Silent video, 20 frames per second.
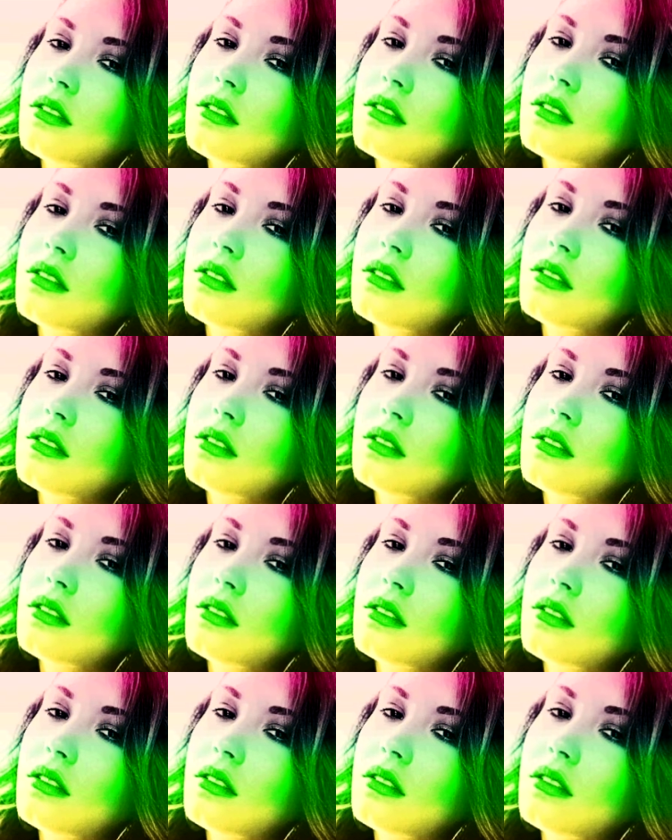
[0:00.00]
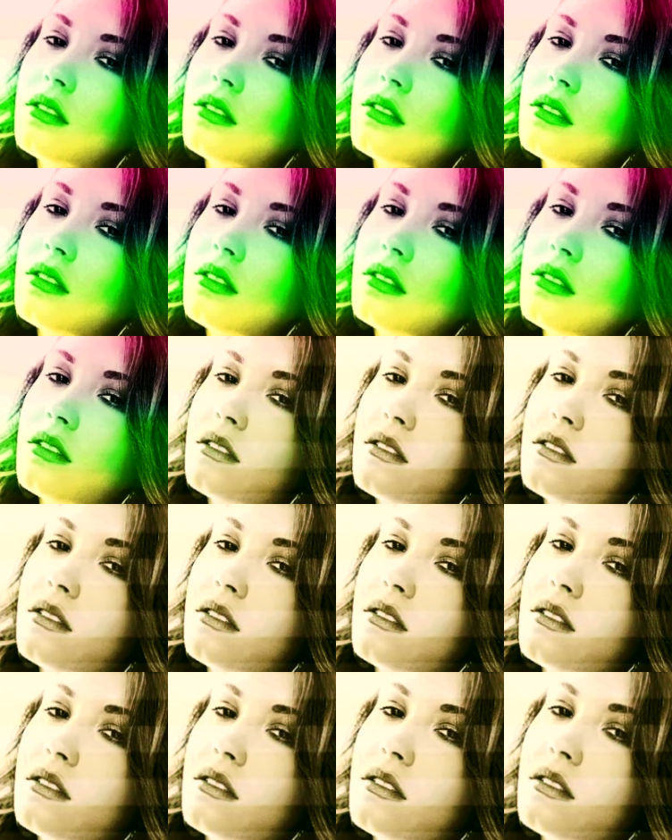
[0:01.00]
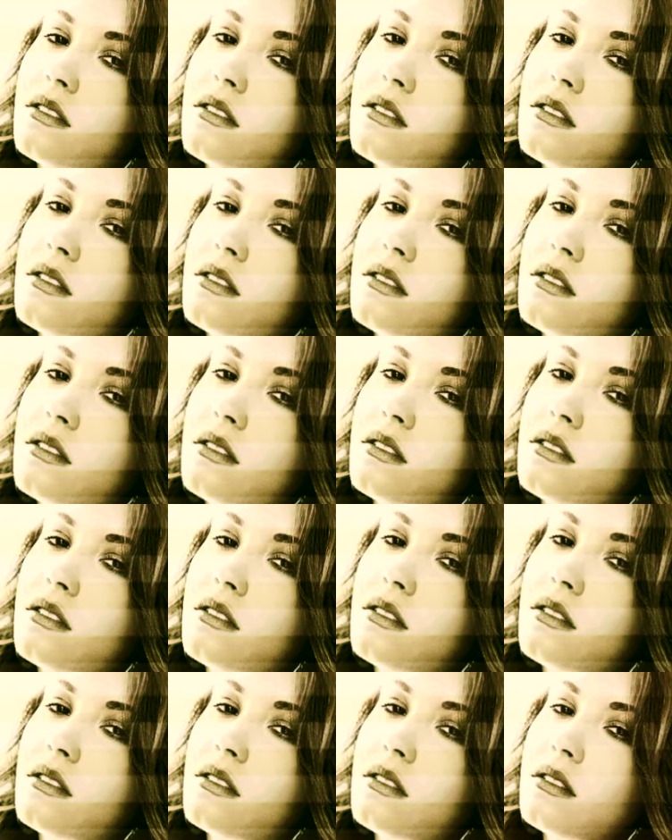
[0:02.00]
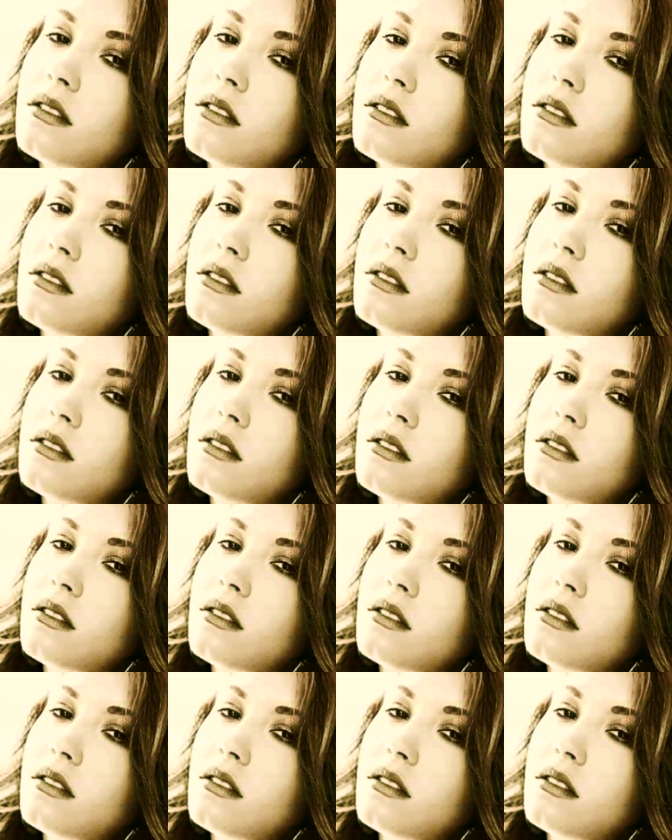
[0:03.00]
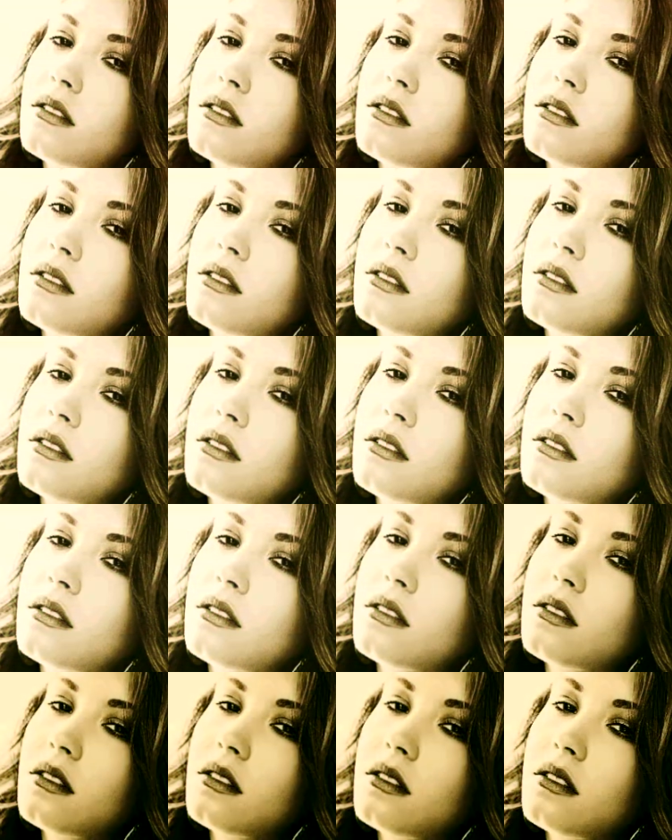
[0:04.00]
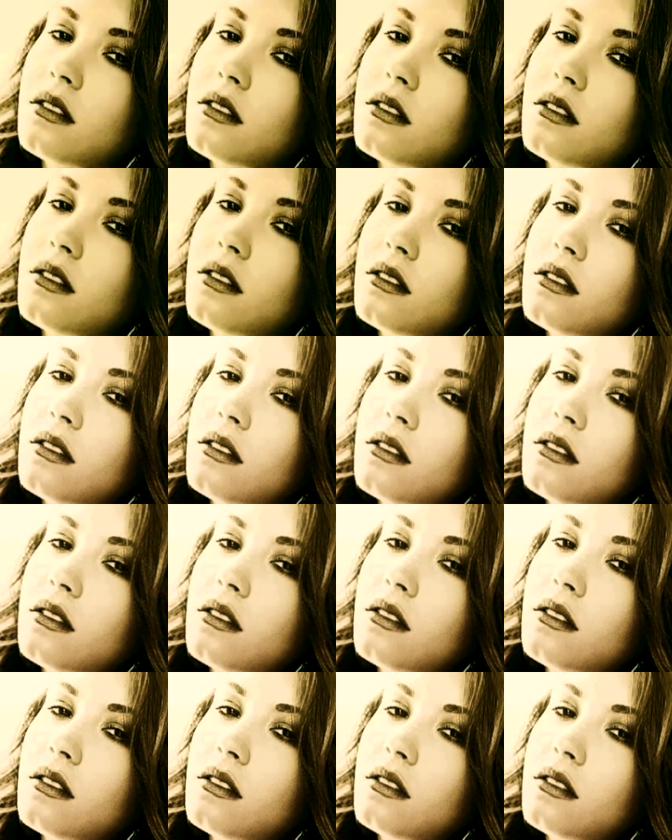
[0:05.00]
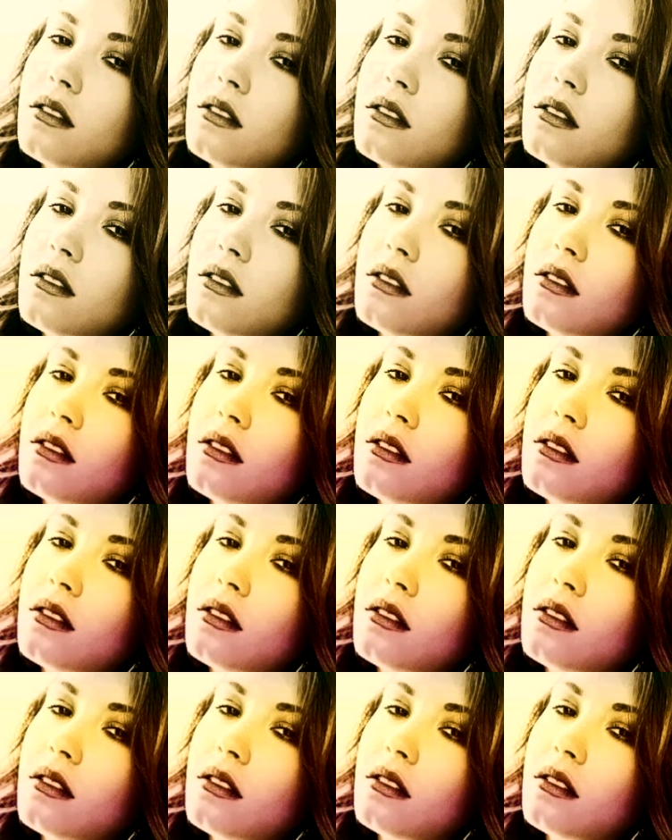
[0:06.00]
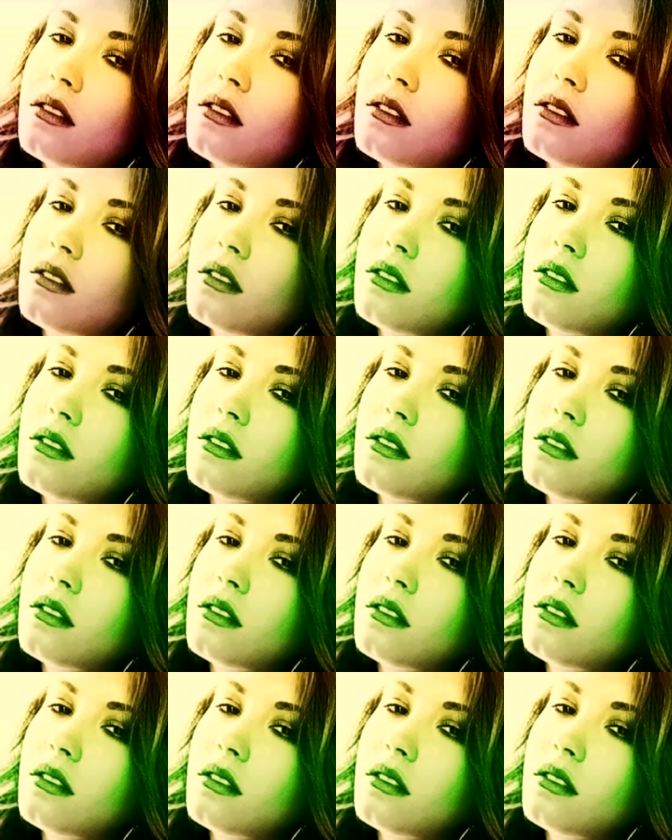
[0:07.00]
No one is speaking in this clip.